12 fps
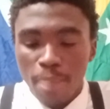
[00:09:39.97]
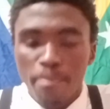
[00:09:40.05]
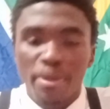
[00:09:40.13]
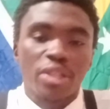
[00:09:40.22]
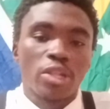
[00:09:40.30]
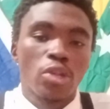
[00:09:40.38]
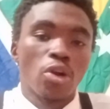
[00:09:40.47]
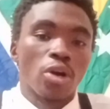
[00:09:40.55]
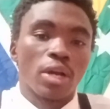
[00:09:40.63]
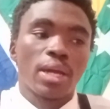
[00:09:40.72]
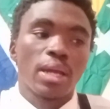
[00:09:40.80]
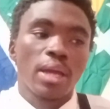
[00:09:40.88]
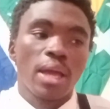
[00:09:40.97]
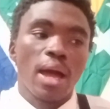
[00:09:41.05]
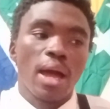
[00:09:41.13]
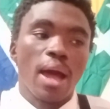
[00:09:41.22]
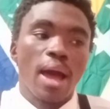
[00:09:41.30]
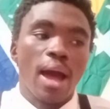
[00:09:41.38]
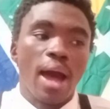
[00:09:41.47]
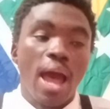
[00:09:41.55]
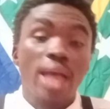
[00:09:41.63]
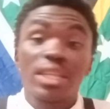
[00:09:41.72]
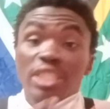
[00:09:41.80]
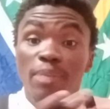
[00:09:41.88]
but look,
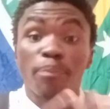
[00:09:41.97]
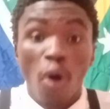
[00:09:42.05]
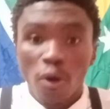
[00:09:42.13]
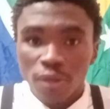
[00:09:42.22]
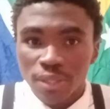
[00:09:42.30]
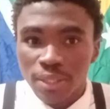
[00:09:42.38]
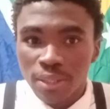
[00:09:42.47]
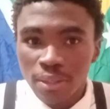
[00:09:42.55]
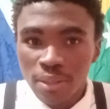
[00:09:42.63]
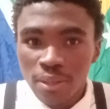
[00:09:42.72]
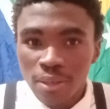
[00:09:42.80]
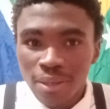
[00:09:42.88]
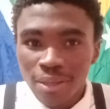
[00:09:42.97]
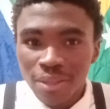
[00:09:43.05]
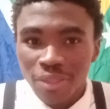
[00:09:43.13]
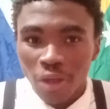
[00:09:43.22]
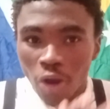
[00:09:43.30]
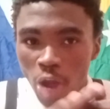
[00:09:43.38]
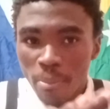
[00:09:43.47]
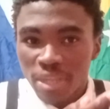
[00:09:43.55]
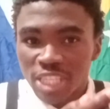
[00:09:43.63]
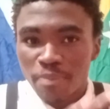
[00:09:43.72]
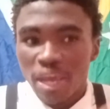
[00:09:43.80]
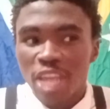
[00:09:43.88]
I support the
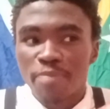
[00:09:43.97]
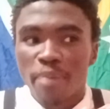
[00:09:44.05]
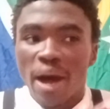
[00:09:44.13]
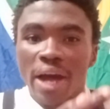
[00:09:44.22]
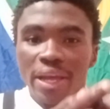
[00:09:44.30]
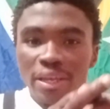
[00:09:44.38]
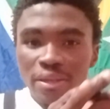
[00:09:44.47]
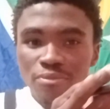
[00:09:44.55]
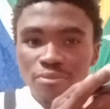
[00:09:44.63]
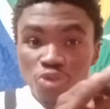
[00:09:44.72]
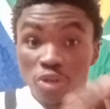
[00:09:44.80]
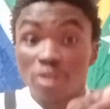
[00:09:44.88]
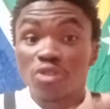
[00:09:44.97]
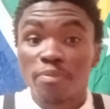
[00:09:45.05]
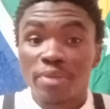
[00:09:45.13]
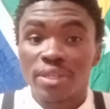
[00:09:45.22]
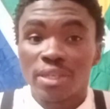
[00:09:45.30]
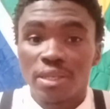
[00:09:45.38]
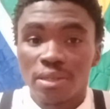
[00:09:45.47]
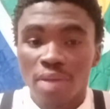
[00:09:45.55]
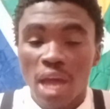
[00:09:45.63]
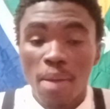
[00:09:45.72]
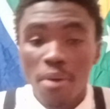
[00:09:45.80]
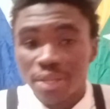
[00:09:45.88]
comments made by Dricus du Plessis.
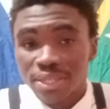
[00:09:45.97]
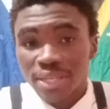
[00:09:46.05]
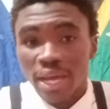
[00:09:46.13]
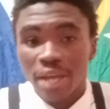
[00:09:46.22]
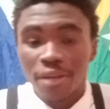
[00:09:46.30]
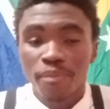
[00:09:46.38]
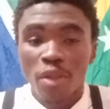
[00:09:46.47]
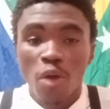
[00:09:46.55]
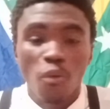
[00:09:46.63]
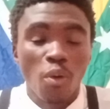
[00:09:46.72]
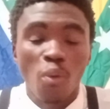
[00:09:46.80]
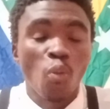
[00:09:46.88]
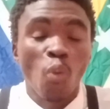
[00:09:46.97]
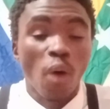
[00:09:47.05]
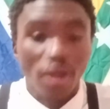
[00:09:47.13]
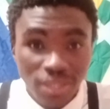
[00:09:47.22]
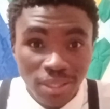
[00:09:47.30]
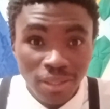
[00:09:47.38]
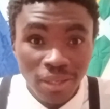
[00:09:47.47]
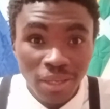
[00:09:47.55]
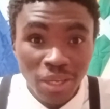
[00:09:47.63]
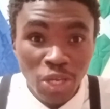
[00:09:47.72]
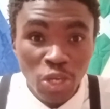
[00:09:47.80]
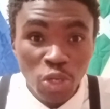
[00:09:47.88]
I'm on his side. What?
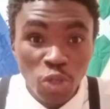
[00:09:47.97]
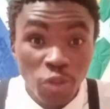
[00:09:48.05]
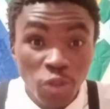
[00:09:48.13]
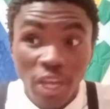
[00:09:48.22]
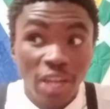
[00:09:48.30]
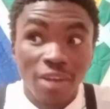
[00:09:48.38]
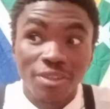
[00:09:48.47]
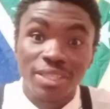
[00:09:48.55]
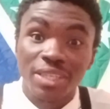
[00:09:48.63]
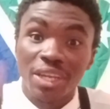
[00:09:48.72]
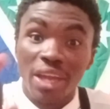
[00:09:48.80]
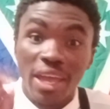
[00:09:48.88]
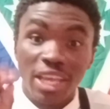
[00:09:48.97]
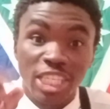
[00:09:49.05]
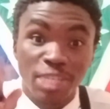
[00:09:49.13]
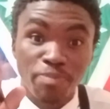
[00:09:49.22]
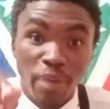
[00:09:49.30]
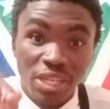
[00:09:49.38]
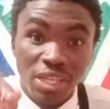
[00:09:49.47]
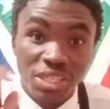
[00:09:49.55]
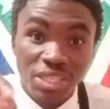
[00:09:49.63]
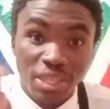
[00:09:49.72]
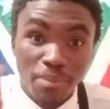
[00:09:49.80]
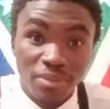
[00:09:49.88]
You think I was just going to expunge
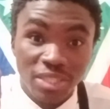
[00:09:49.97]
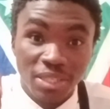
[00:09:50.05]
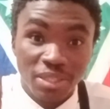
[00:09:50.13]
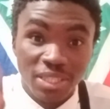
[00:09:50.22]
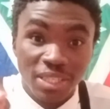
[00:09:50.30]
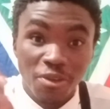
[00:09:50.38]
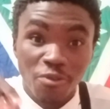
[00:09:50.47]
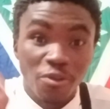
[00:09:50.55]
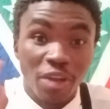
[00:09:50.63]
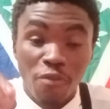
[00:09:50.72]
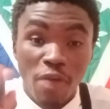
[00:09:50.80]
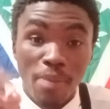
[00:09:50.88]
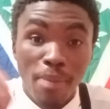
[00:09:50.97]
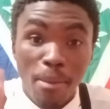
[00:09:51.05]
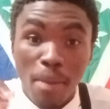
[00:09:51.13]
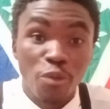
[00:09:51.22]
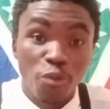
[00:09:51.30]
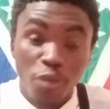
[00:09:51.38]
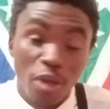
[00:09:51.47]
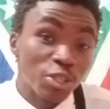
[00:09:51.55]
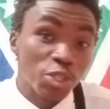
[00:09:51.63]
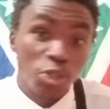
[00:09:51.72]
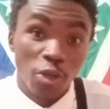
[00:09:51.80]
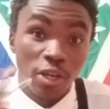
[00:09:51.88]
some, going to run my mouth without
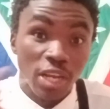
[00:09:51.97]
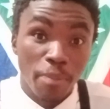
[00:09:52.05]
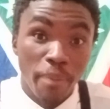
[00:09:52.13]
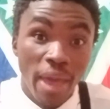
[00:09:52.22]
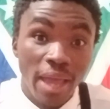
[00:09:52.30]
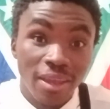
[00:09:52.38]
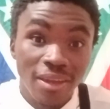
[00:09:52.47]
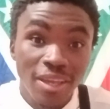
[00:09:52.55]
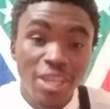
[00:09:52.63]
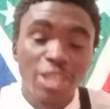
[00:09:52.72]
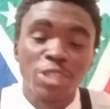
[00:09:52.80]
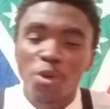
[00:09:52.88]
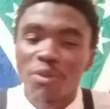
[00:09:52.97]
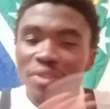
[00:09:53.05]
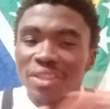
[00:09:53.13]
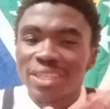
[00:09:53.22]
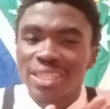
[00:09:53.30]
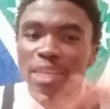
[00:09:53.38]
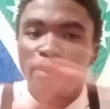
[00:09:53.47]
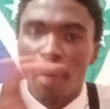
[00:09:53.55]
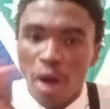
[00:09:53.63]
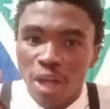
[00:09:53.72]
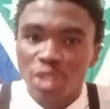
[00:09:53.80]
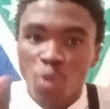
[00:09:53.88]
circling back? So this is the
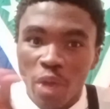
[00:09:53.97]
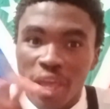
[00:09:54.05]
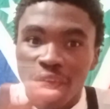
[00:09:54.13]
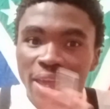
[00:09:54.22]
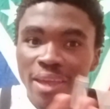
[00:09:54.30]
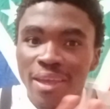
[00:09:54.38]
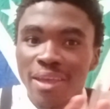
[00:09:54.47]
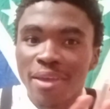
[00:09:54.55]
part where